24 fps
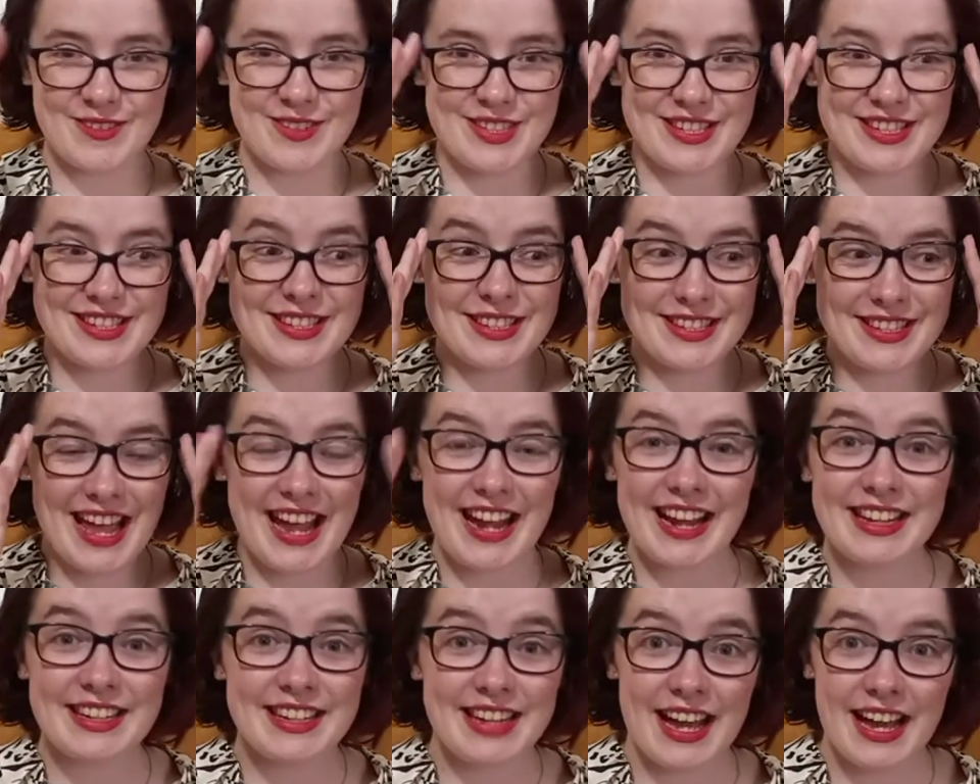was a
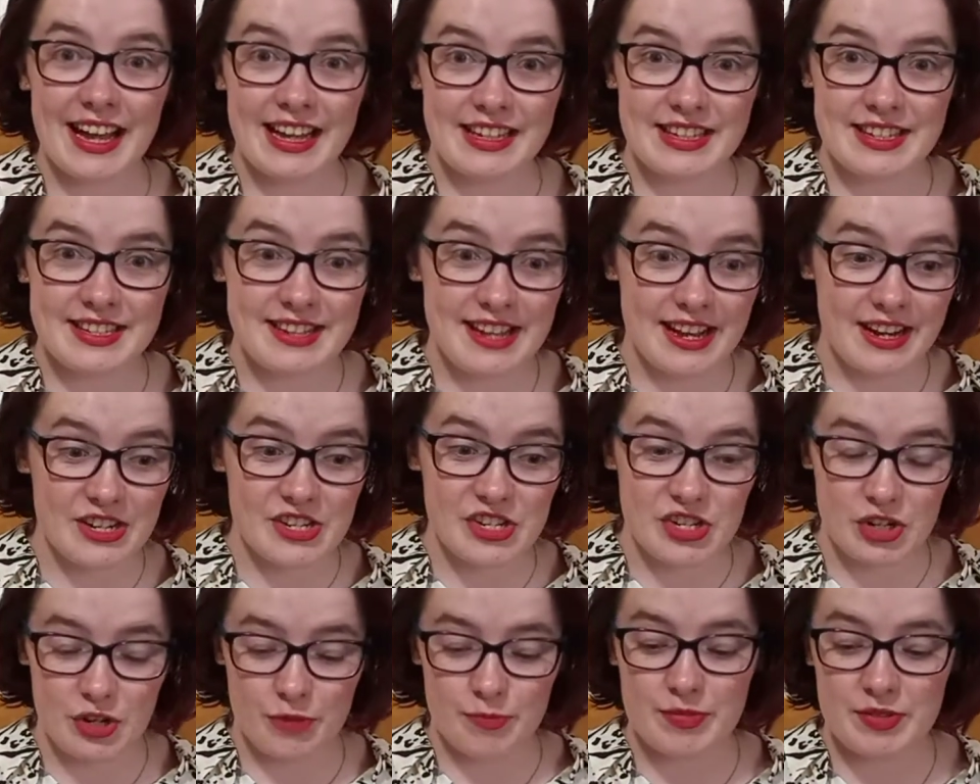second-hand
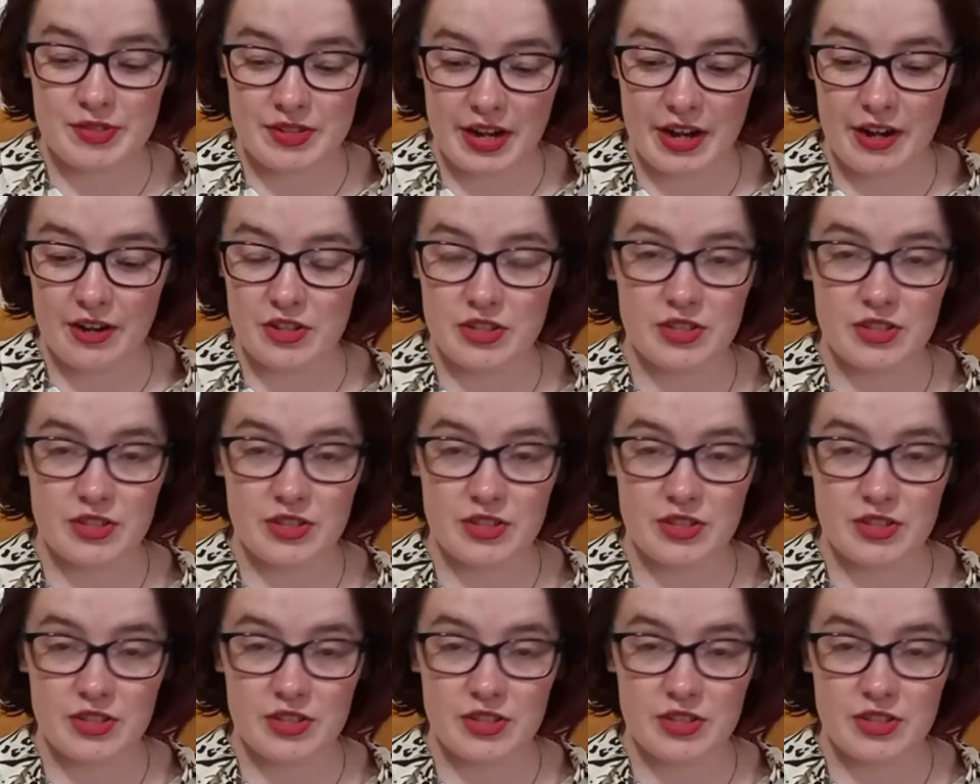section upstairs